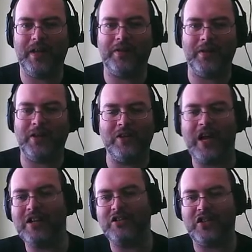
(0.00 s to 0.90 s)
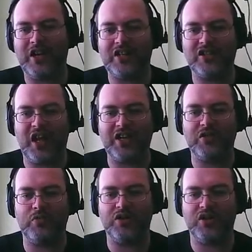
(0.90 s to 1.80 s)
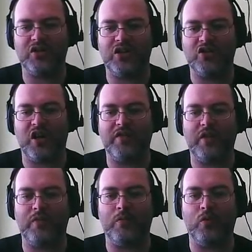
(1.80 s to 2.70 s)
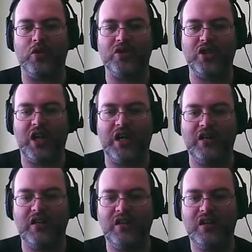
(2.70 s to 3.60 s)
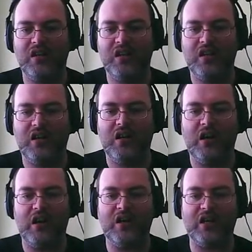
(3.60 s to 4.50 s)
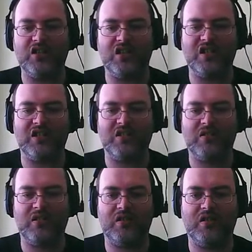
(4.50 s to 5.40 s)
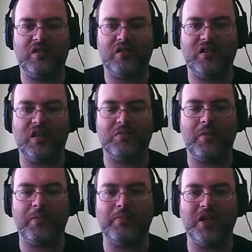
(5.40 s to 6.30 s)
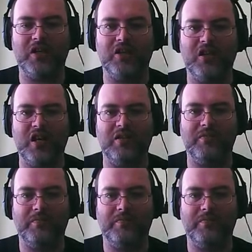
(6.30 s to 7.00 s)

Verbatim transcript: other than getting to the next section, which is going to drive you even more insane. And that's that's probably a good thing.